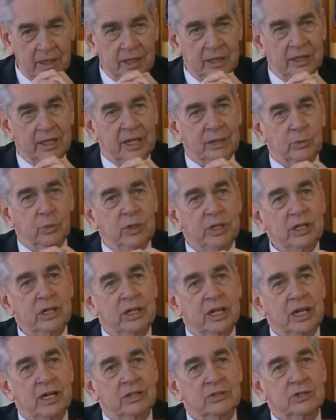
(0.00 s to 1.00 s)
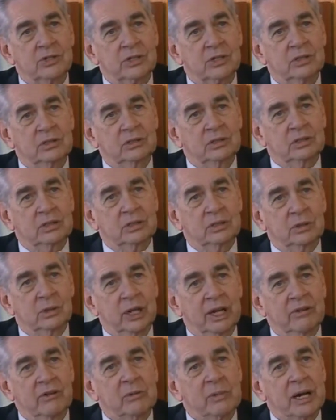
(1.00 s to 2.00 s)
that we announced,
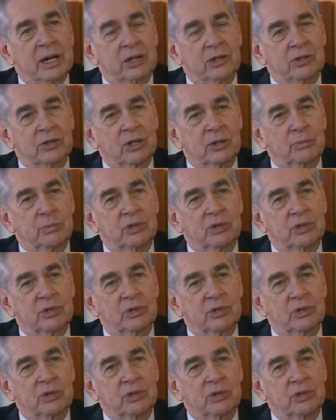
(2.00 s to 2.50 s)
everybody thought